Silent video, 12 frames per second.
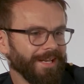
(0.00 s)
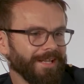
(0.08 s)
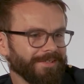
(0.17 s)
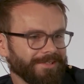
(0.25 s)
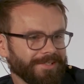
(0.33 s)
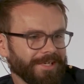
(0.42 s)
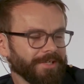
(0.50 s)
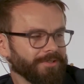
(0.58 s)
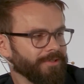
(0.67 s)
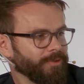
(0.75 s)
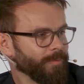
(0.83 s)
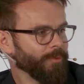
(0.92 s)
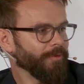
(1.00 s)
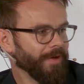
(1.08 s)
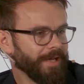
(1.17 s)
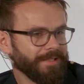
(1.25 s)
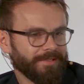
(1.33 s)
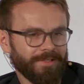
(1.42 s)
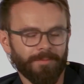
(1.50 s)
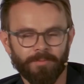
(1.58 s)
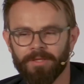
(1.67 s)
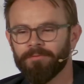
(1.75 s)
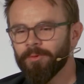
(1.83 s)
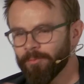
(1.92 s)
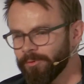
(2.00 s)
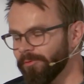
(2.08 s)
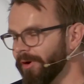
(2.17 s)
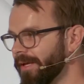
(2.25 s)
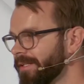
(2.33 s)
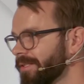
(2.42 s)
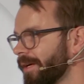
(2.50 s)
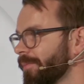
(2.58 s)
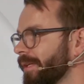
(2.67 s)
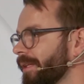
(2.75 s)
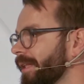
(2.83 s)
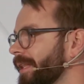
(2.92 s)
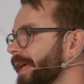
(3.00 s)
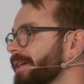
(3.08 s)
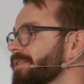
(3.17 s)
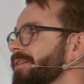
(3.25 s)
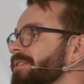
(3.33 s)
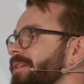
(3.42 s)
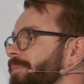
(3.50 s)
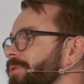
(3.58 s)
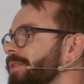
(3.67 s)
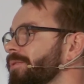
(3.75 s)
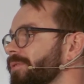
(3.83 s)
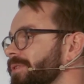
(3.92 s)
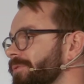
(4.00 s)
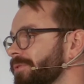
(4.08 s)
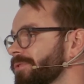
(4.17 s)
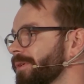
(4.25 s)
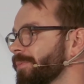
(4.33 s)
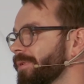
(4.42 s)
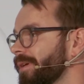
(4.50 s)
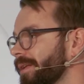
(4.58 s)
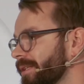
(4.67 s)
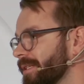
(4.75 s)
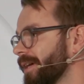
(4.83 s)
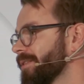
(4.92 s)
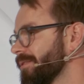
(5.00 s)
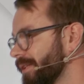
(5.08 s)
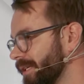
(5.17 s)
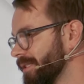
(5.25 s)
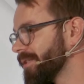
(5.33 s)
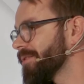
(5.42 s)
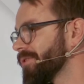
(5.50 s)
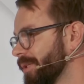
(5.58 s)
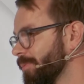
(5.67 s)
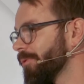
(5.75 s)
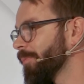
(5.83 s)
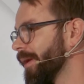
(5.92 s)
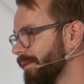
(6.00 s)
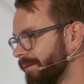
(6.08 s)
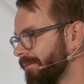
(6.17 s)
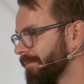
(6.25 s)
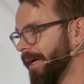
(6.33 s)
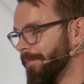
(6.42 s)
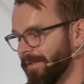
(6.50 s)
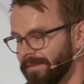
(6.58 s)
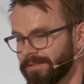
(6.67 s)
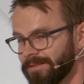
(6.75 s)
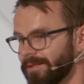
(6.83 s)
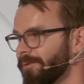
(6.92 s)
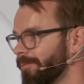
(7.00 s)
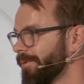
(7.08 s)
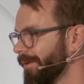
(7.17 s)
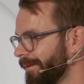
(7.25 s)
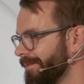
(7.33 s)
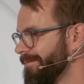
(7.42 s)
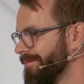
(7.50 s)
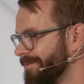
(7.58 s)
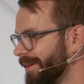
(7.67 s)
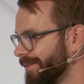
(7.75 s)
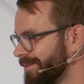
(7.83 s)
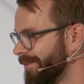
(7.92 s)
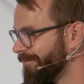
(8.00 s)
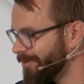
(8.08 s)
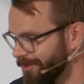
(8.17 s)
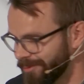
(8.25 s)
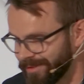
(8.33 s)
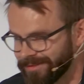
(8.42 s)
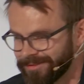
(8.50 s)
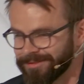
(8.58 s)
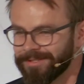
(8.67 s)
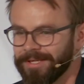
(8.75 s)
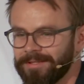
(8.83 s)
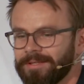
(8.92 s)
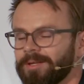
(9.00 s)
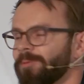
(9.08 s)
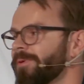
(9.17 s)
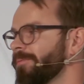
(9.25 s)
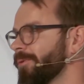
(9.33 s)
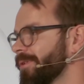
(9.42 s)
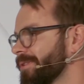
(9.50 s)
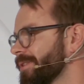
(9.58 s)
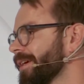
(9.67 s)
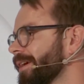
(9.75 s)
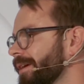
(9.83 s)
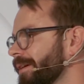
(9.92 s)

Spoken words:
challenge is actually to provide if you provide something that actually substitutes for something, and it's actually easier, cheaper, or better. I mean, that's how things diffuse in society. No one wants.